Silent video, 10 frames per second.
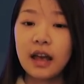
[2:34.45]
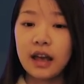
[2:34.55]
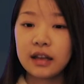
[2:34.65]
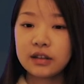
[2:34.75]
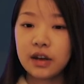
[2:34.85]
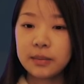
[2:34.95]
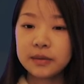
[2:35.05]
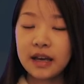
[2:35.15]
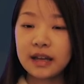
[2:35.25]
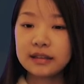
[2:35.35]
it
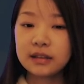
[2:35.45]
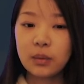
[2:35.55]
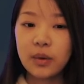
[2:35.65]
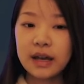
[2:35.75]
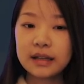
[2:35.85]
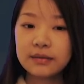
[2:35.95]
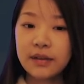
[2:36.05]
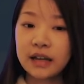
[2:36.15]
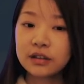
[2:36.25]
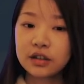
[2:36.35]
updates the weight
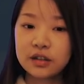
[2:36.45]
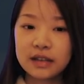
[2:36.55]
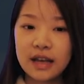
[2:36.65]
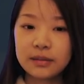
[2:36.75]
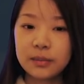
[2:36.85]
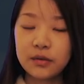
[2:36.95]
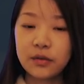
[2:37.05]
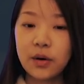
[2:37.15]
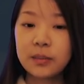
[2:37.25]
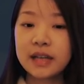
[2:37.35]
vectors and
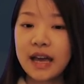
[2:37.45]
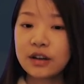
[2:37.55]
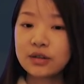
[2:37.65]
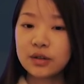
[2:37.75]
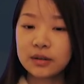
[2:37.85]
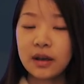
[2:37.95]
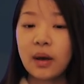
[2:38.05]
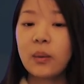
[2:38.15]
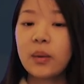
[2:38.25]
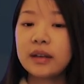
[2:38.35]
performs the action
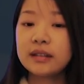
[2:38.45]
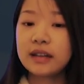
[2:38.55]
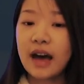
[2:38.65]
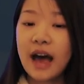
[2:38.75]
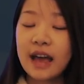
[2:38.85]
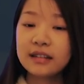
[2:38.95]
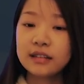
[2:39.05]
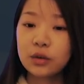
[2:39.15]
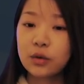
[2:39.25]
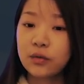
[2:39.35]
with the highest
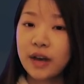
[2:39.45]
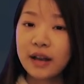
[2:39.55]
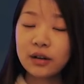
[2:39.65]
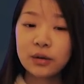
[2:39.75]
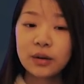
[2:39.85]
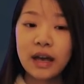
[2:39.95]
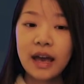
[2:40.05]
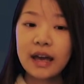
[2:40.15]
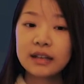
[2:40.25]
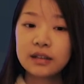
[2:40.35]
Q value
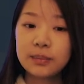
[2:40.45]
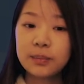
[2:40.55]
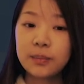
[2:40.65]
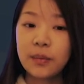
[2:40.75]
at the